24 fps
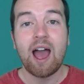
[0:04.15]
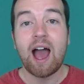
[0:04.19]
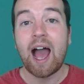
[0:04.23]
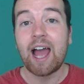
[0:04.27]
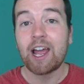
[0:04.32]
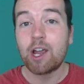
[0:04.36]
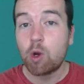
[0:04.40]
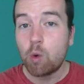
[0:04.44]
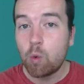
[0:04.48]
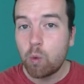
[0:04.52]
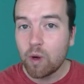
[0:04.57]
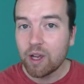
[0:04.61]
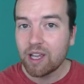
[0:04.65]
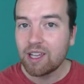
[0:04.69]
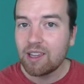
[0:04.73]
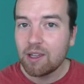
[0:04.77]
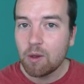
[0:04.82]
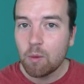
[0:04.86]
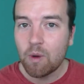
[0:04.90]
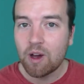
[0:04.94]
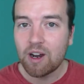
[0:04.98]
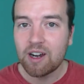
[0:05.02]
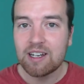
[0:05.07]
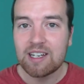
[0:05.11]
I
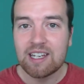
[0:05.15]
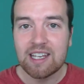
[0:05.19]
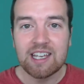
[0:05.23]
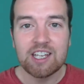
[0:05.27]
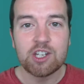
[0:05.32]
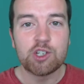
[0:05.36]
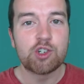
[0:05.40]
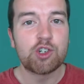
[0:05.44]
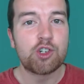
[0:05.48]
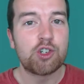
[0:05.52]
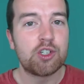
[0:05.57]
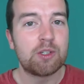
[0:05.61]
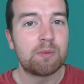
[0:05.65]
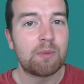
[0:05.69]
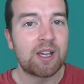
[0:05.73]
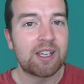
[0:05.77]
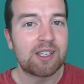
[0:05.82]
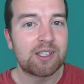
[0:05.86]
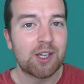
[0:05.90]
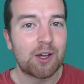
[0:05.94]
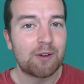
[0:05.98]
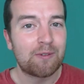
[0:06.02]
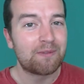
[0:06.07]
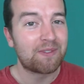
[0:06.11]
quickly wanted to introduce
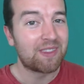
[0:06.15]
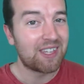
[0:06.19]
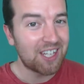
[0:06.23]
myself,